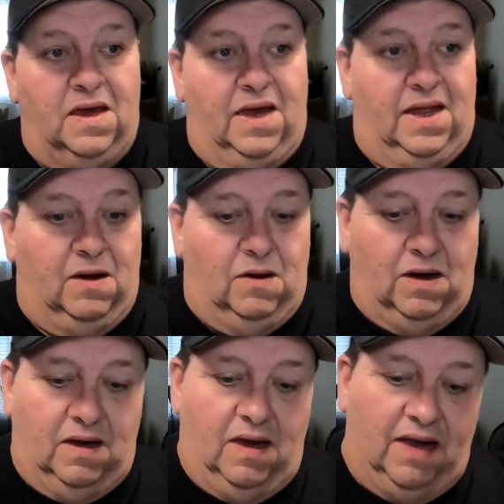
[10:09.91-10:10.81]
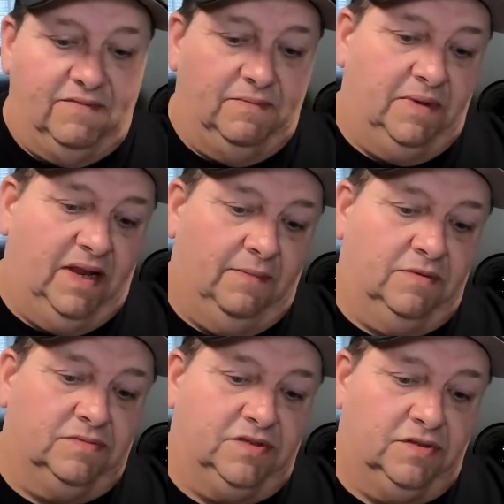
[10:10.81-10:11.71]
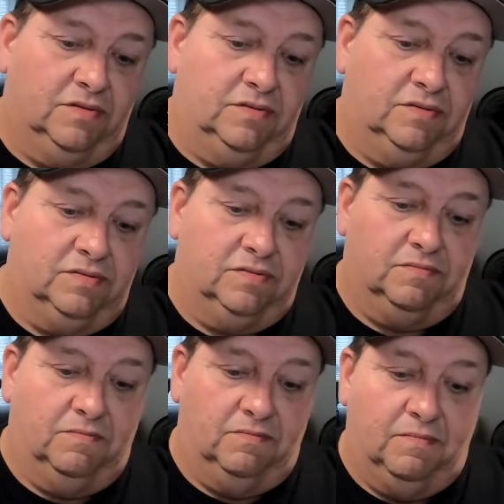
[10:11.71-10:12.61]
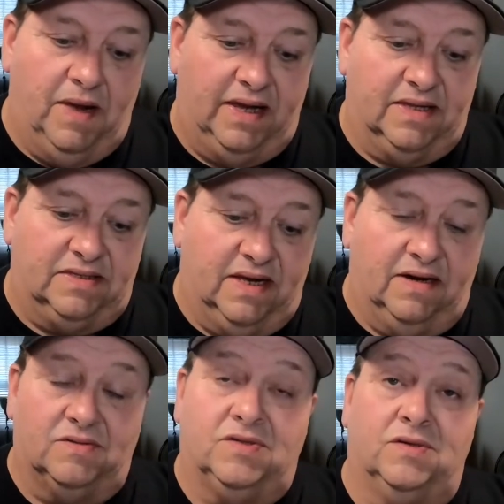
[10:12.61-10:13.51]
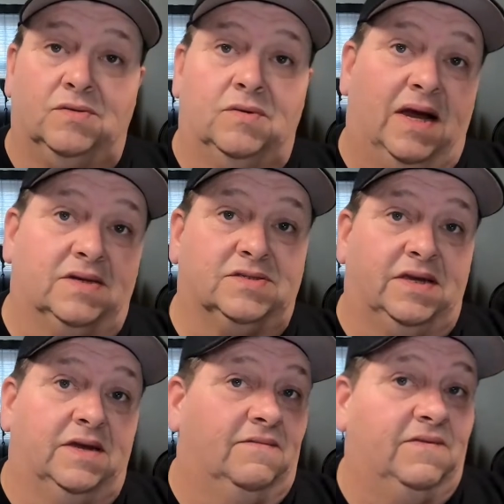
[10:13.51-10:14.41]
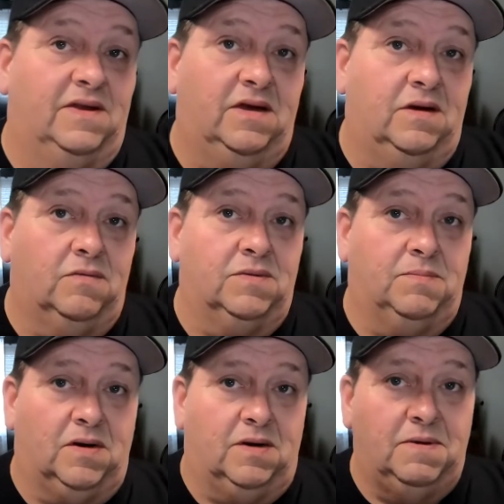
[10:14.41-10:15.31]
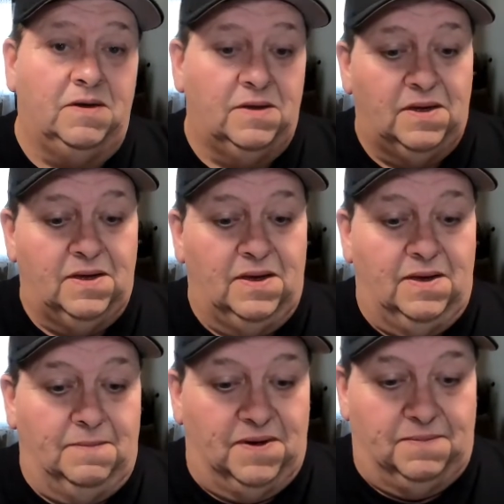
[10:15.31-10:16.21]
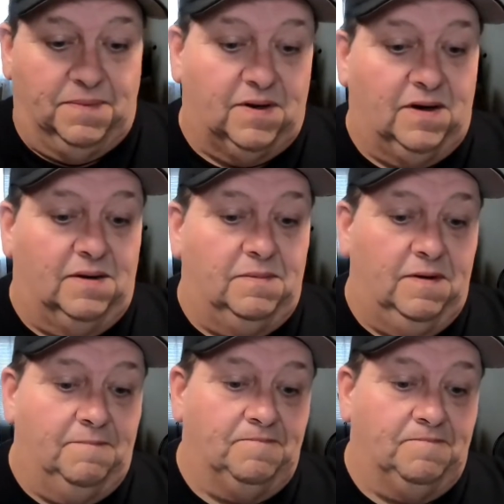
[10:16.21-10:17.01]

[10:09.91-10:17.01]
And I haven't been able to make it there to actually get video with Bob, but Bob,